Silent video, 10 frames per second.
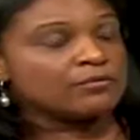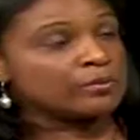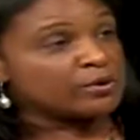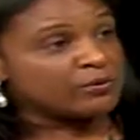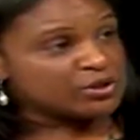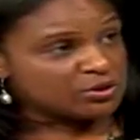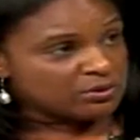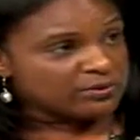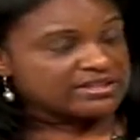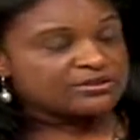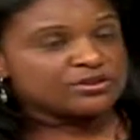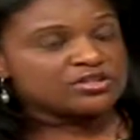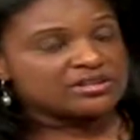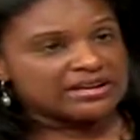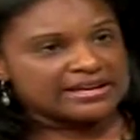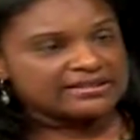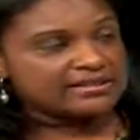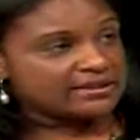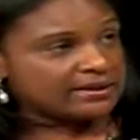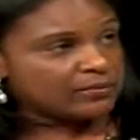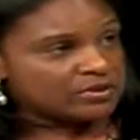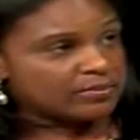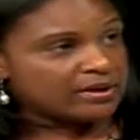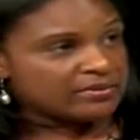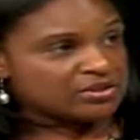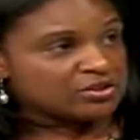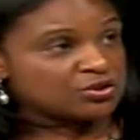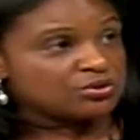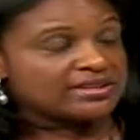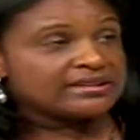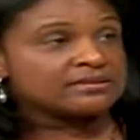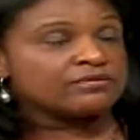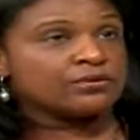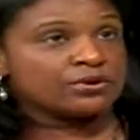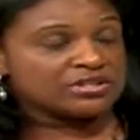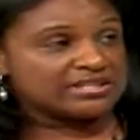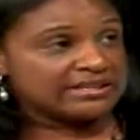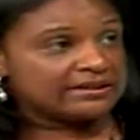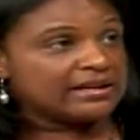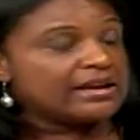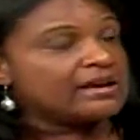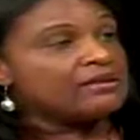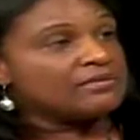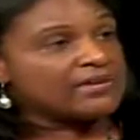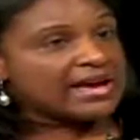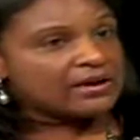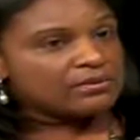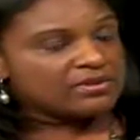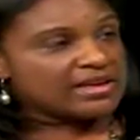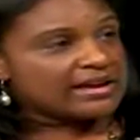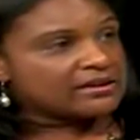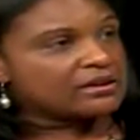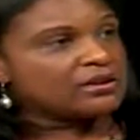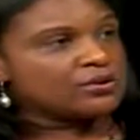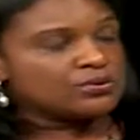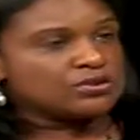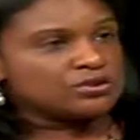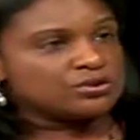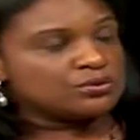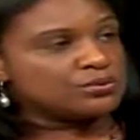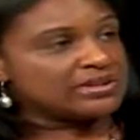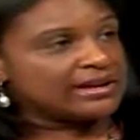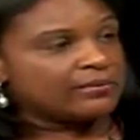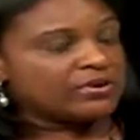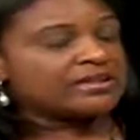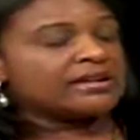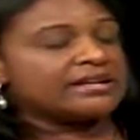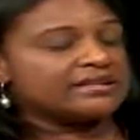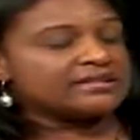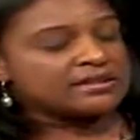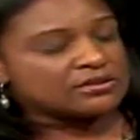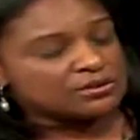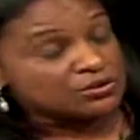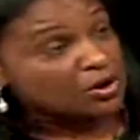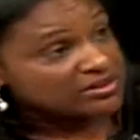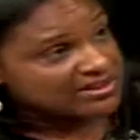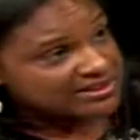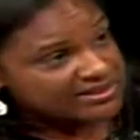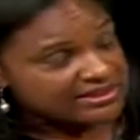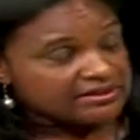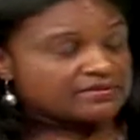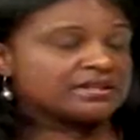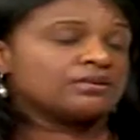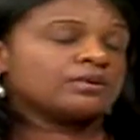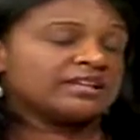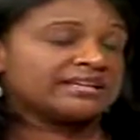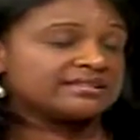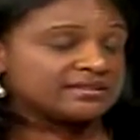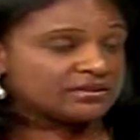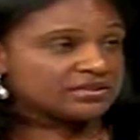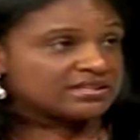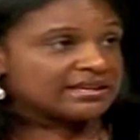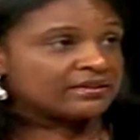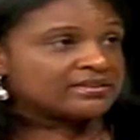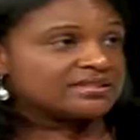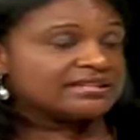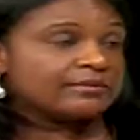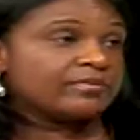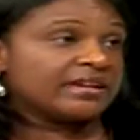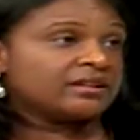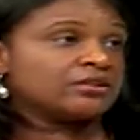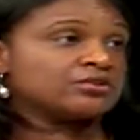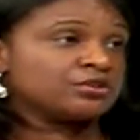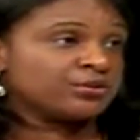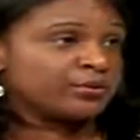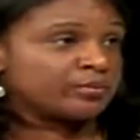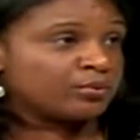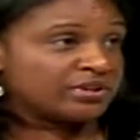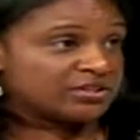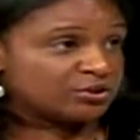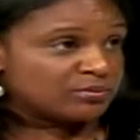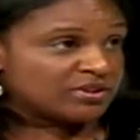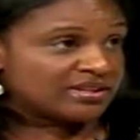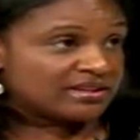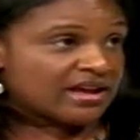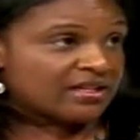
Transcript: from the original research that I did that was published in 2014, found that close to, with 96 adults in the state of Delaware that had sickle cell, the state paid close to $3.2 million